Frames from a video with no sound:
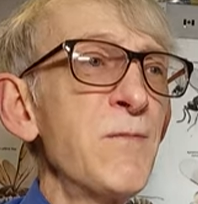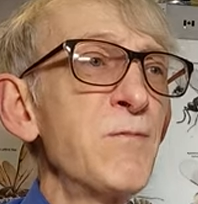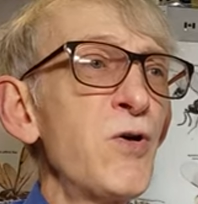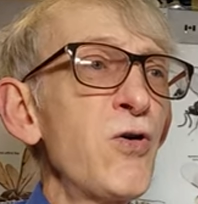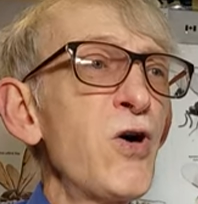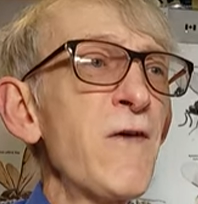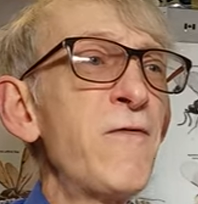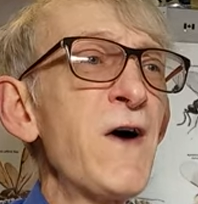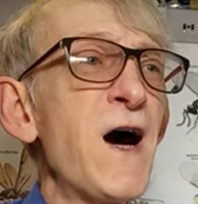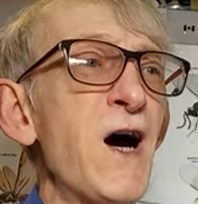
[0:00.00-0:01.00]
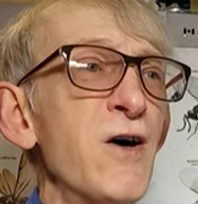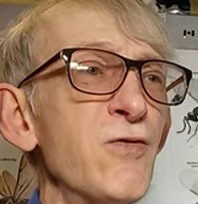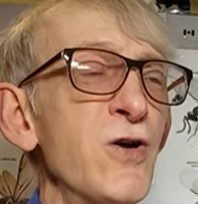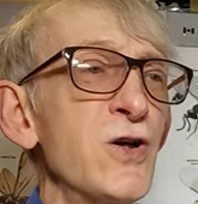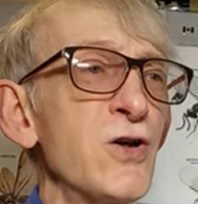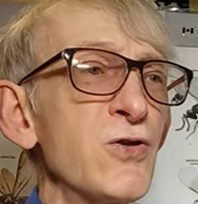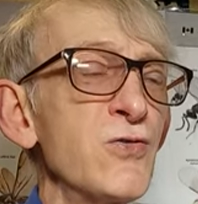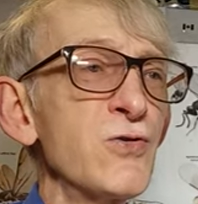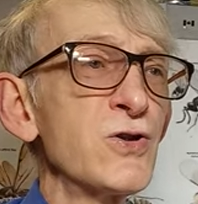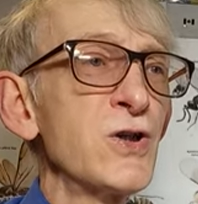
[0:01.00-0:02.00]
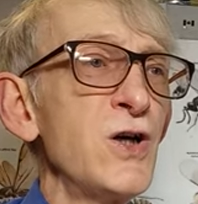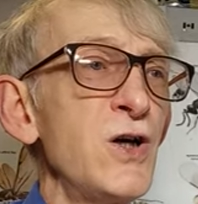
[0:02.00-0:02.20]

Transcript: Bruchophagus.